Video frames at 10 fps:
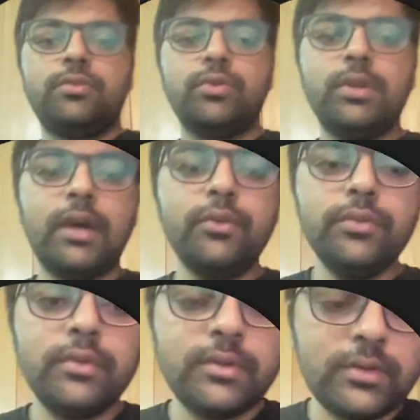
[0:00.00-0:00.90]
So now
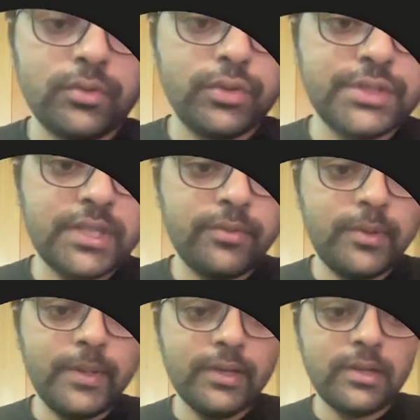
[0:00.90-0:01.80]
question will
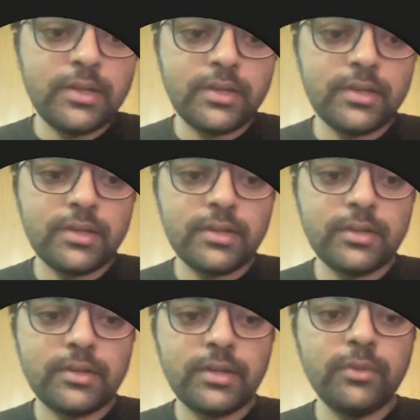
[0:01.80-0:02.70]
be,
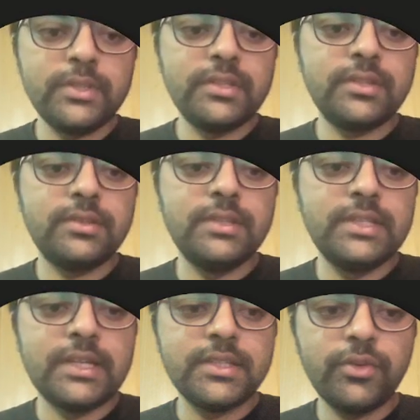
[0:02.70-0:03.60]
now these
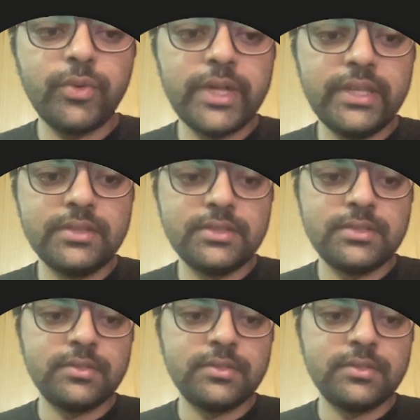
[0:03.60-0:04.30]
are the queries.